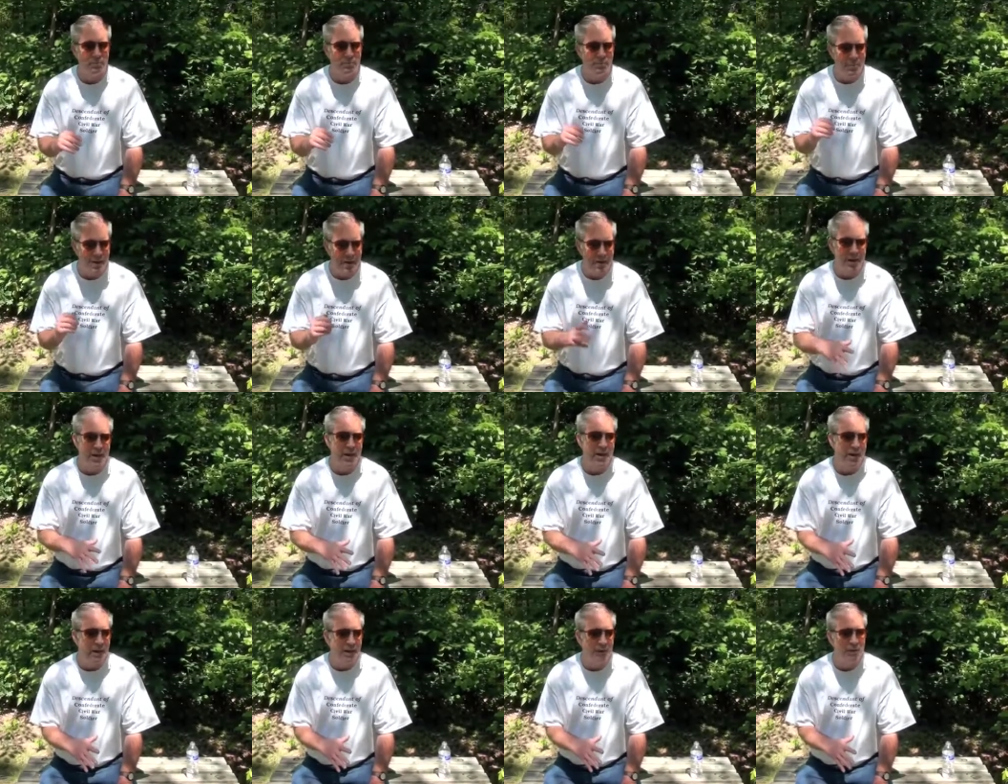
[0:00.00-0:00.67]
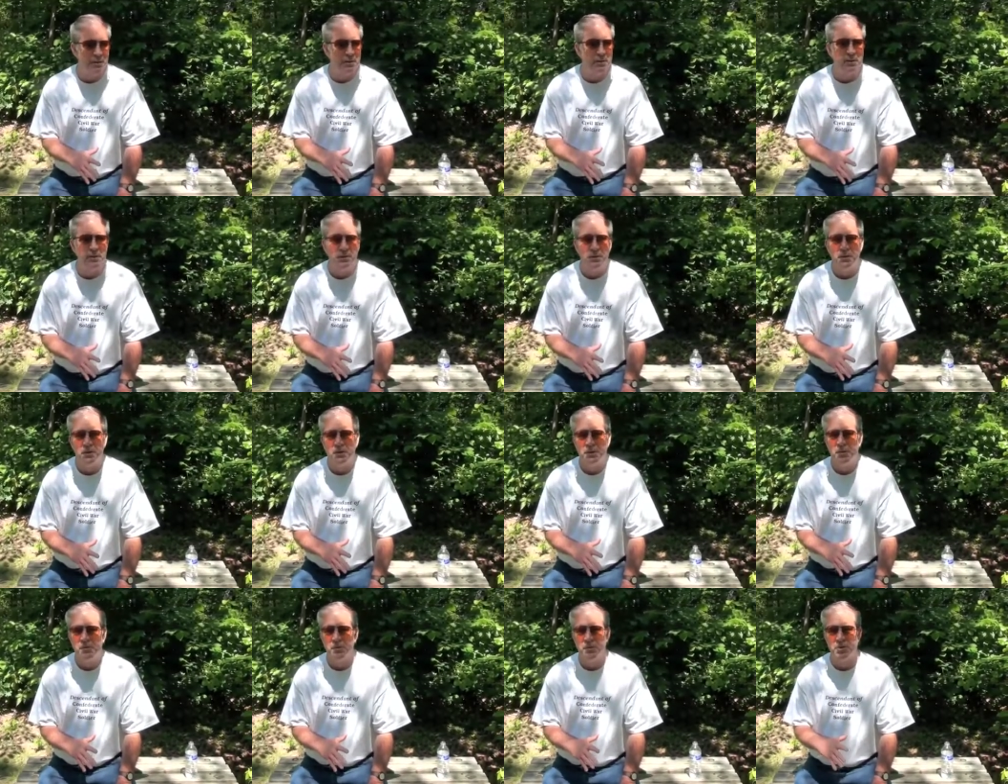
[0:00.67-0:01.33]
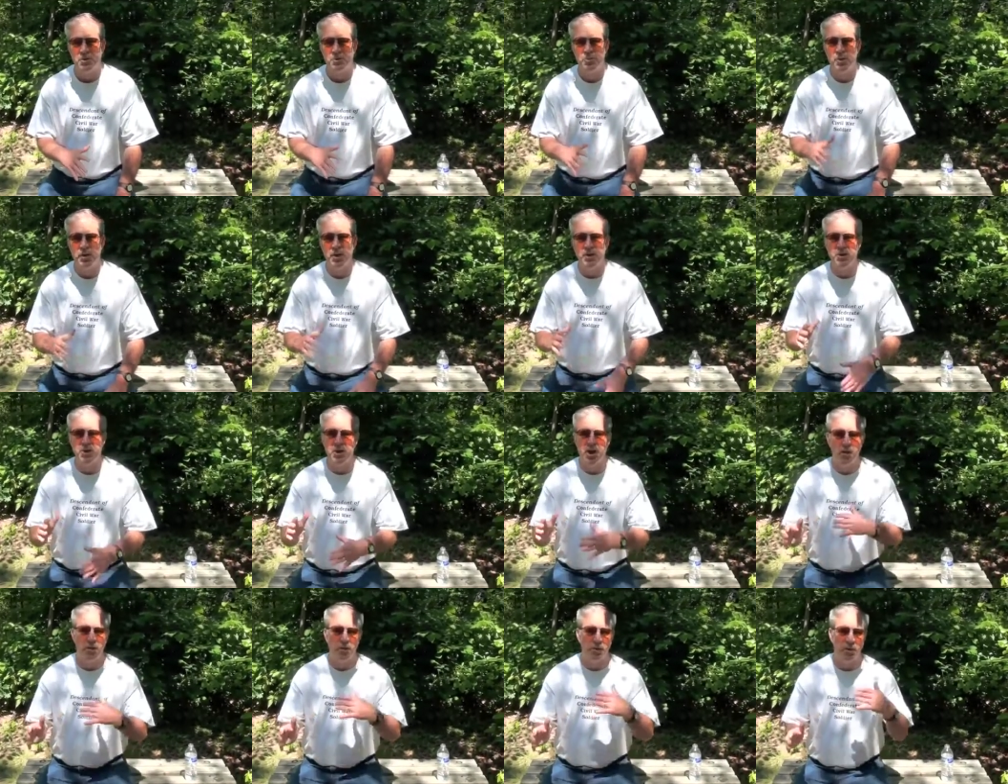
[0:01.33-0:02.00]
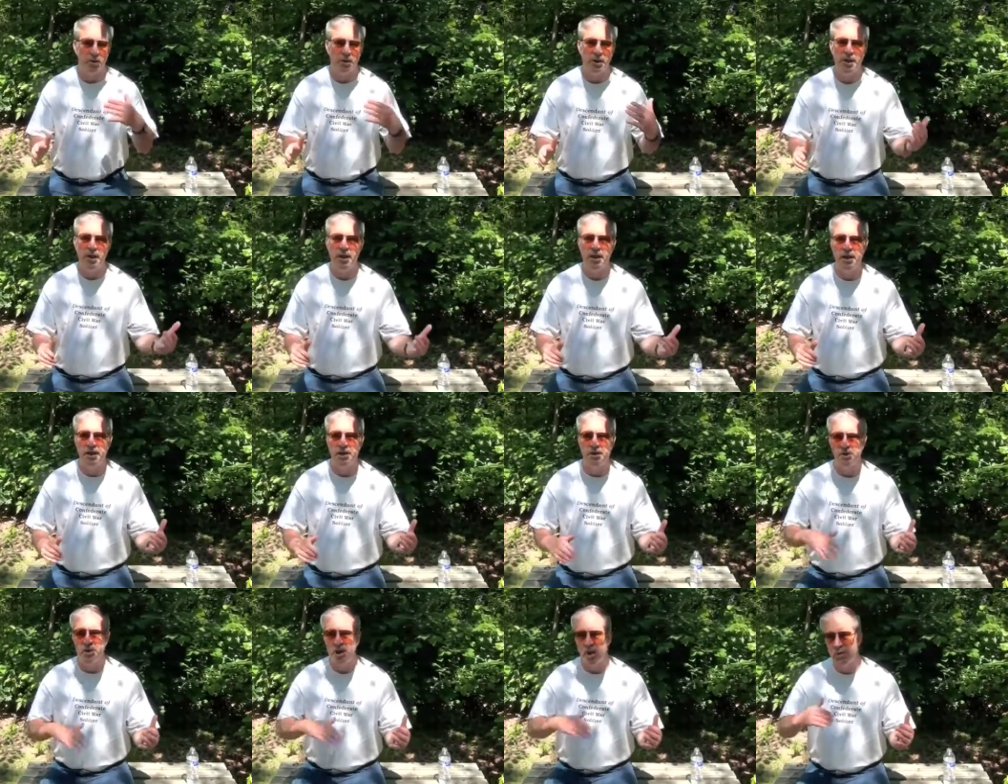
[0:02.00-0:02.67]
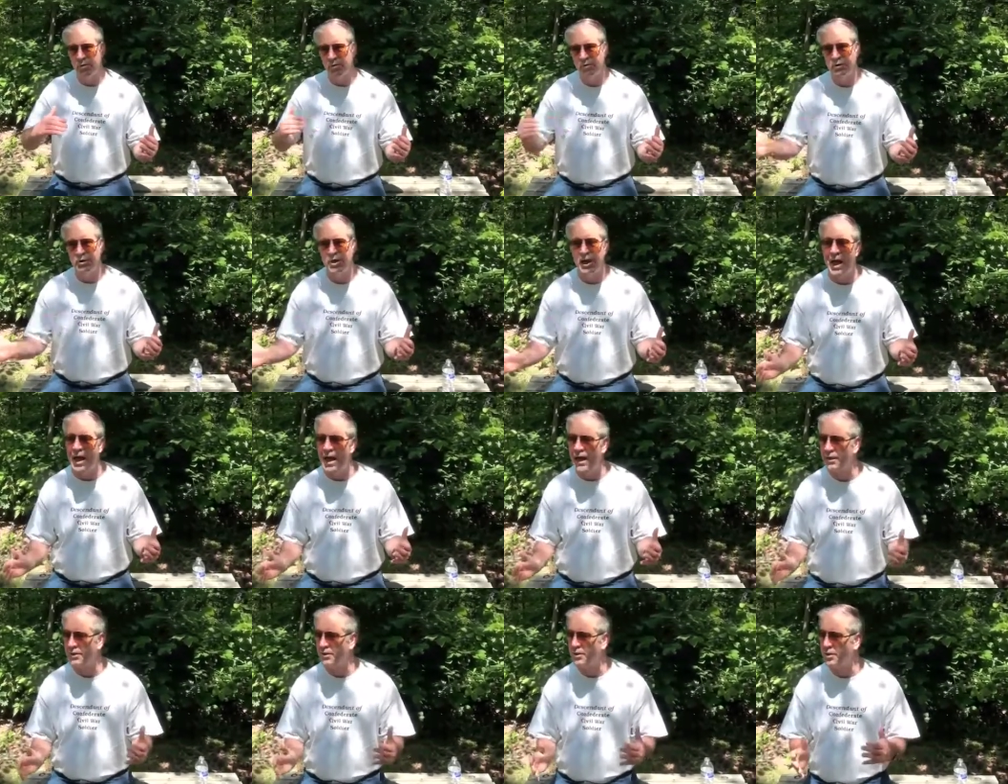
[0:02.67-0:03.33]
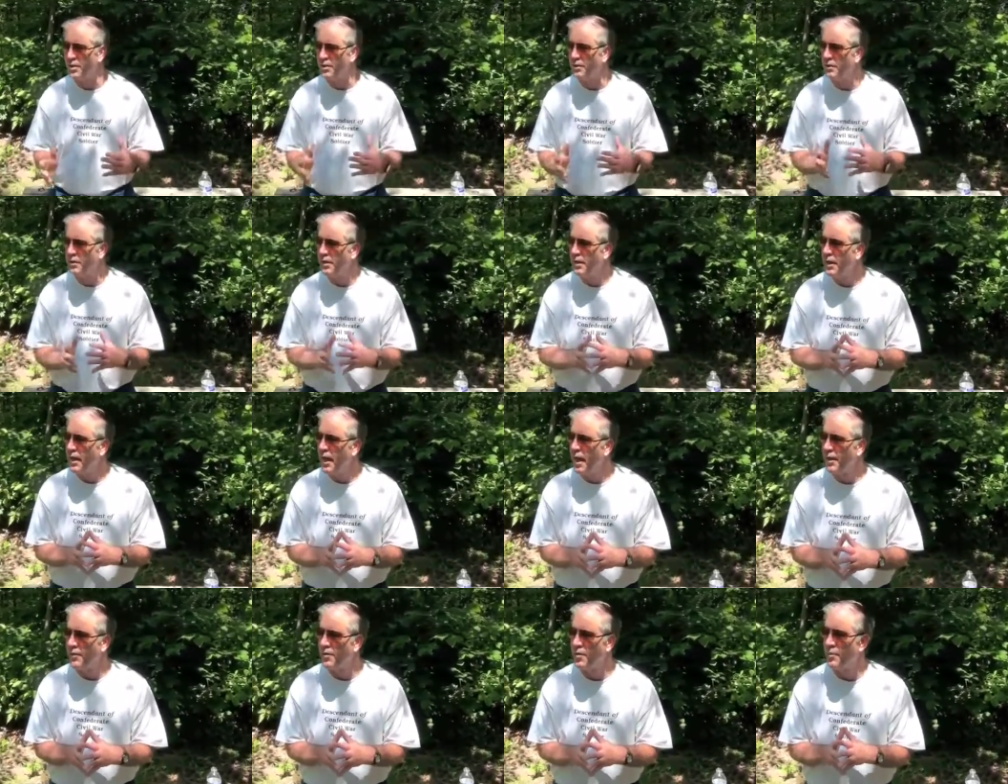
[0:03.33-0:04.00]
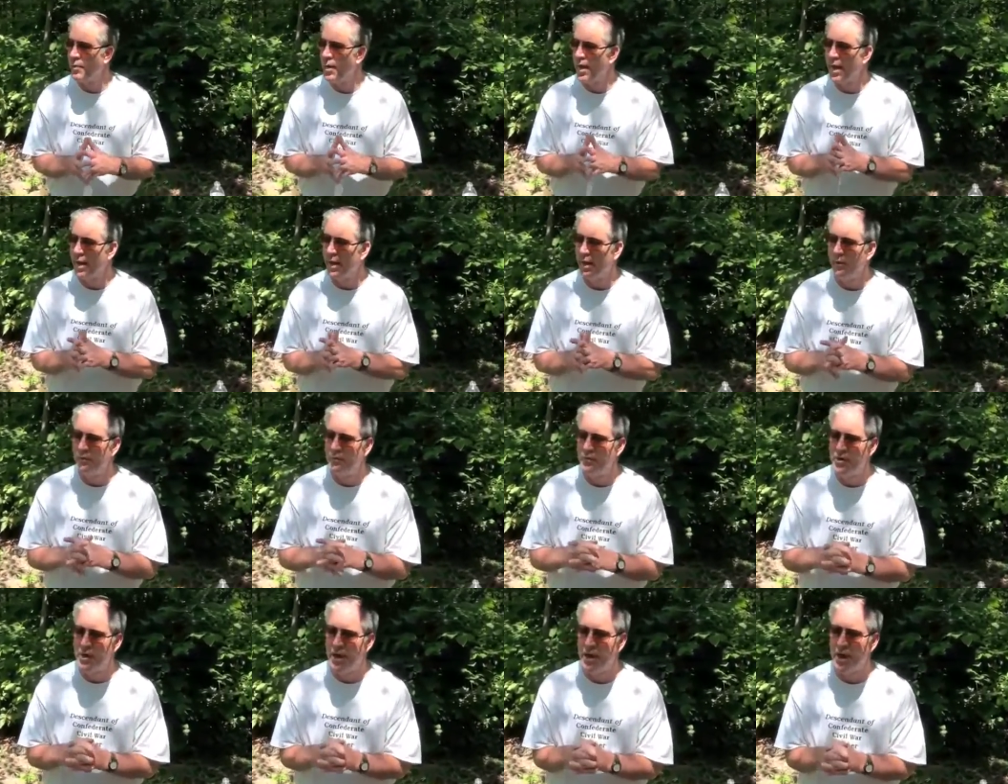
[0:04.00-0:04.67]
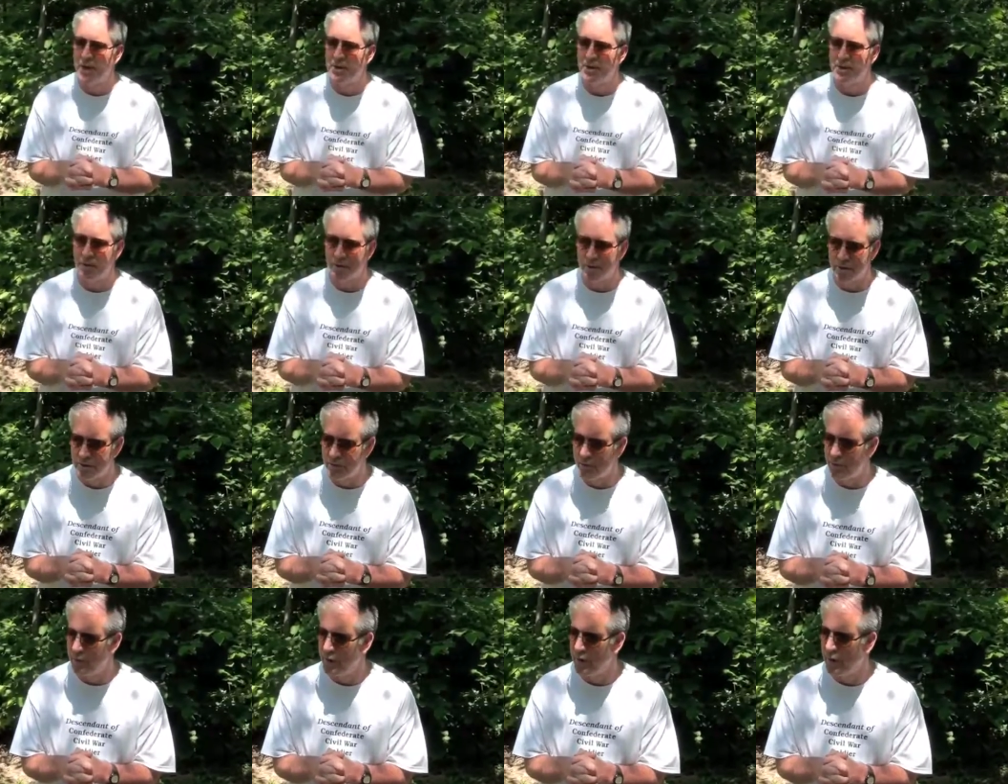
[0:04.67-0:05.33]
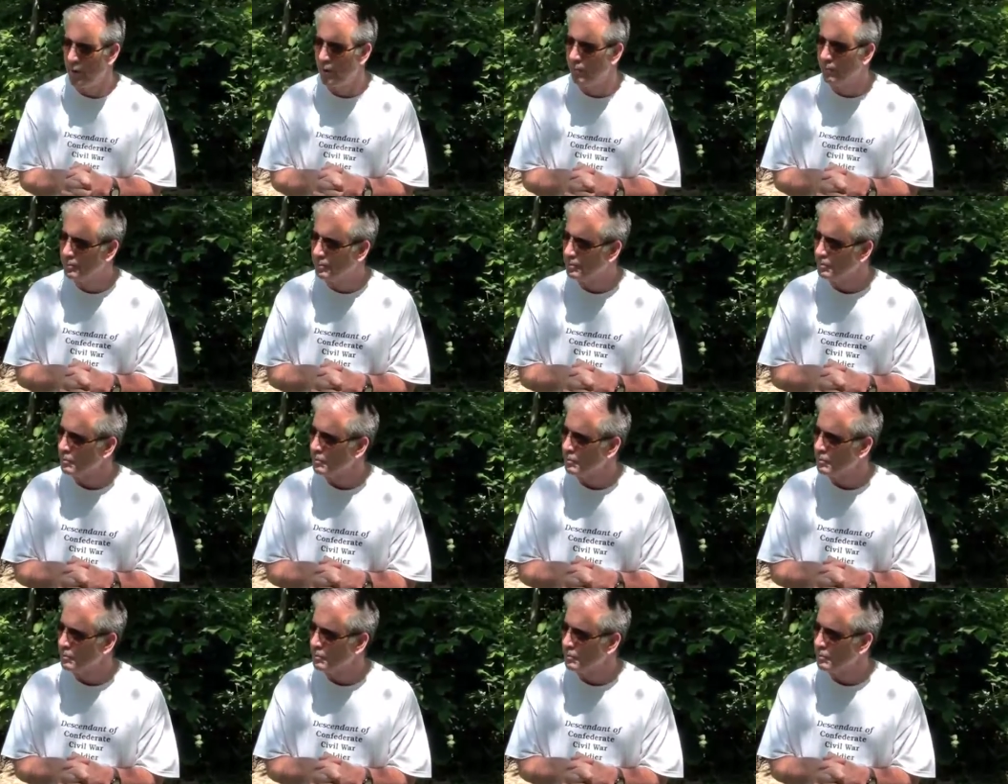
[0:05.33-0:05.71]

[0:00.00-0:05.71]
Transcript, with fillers: meeting between General Lee and General Jackson at the Battle of Chancellorsville.